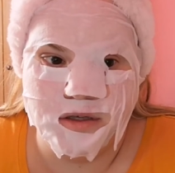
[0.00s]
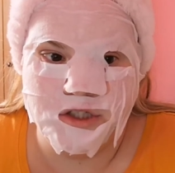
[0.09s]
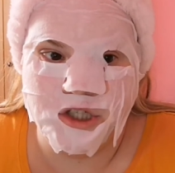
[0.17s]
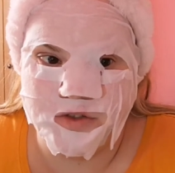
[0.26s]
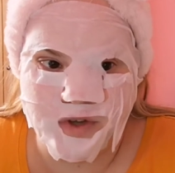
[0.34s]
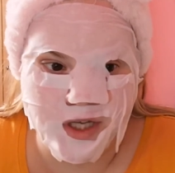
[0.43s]

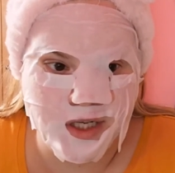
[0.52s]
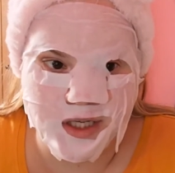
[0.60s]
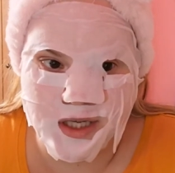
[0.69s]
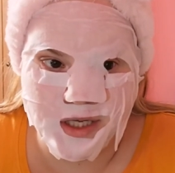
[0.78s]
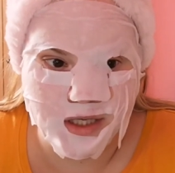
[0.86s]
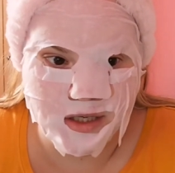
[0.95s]
She's very
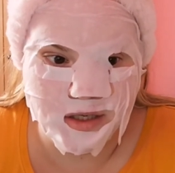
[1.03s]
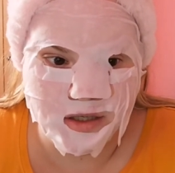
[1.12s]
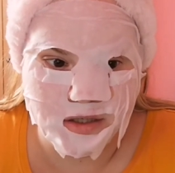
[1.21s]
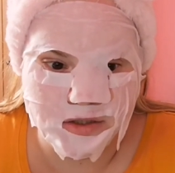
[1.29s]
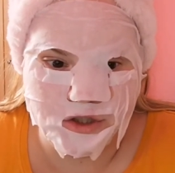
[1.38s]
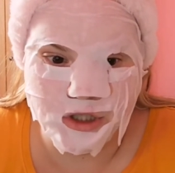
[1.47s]

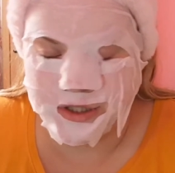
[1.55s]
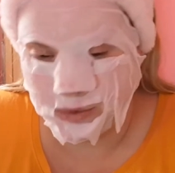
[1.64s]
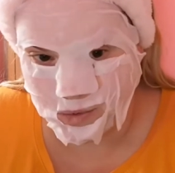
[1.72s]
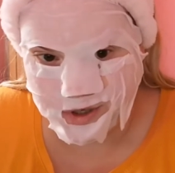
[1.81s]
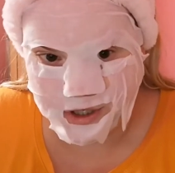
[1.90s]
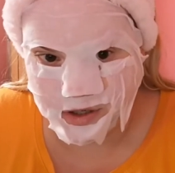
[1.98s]
caring, she's a
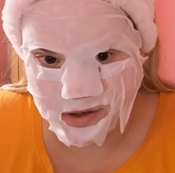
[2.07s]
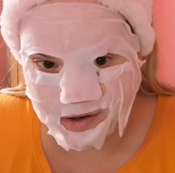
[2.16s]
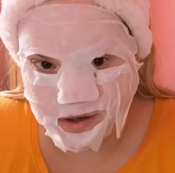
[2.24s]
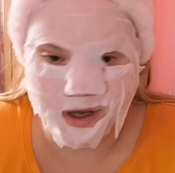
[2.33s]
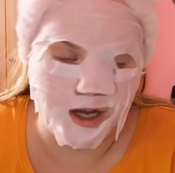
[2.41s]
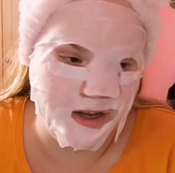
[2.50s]
worrier,
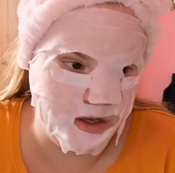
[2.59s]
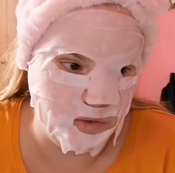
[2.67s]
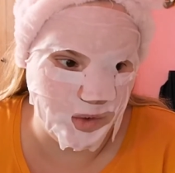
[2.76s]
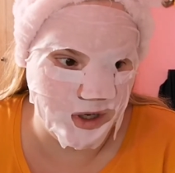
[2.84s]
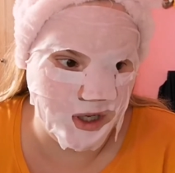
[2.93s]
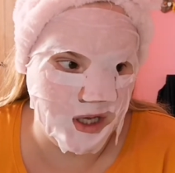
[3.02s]
I
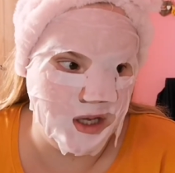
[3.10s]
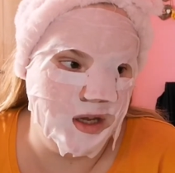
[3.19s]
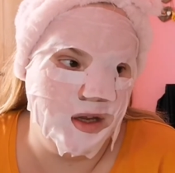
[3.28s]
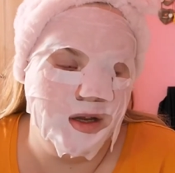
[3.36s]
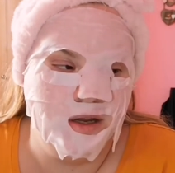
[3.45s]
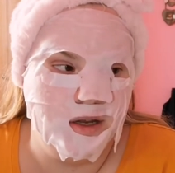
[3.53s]

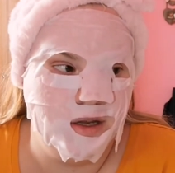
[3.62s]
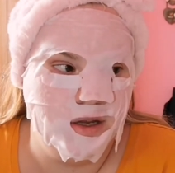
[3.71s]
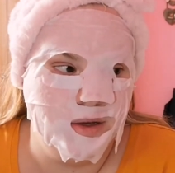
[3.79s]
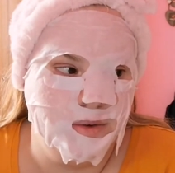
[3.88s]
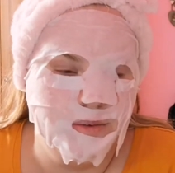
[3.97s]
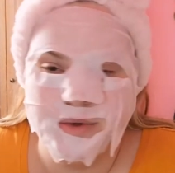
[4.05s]
worry,
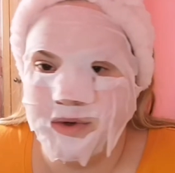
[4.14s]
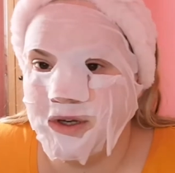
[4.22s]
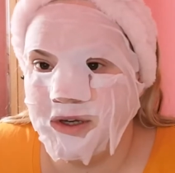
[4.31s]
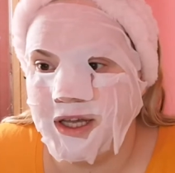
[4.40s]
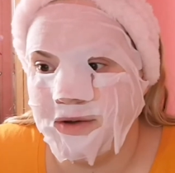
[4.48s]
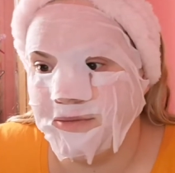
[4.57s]

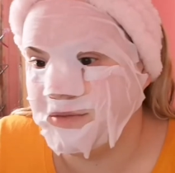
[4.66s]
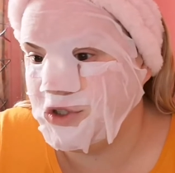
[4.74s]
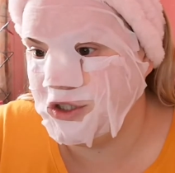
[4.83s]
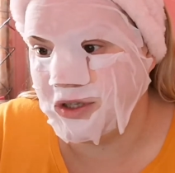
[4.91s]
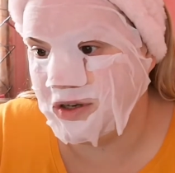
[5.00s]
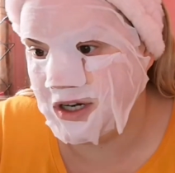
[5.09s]

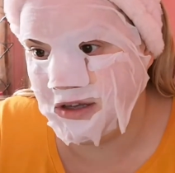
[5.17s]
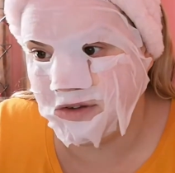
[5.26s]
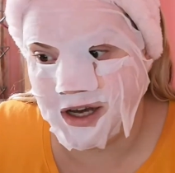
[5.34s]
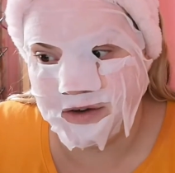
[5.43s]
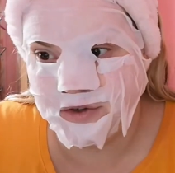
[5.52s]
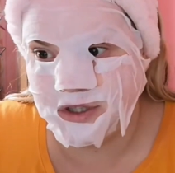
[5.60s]
she's a great
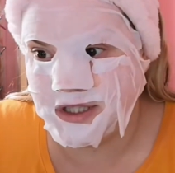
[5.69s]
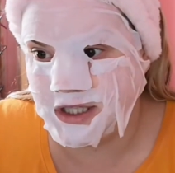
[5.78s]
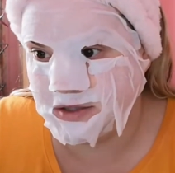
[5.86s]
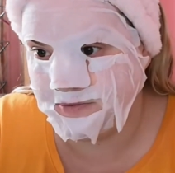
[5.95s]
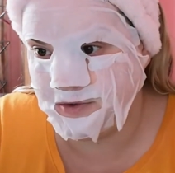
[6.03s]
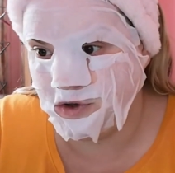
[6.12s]
laugh, good
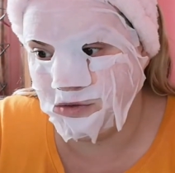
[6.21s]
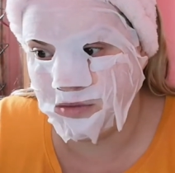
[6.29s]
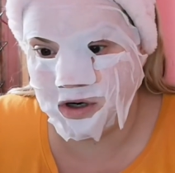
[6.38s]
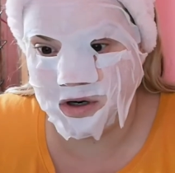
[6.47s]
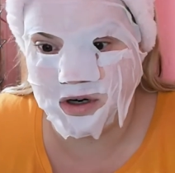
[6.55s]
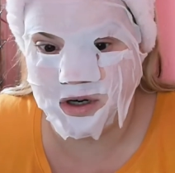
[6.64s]
sense of
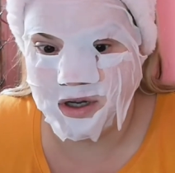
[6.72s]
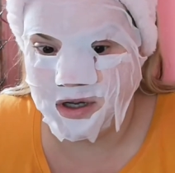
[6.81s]
humour.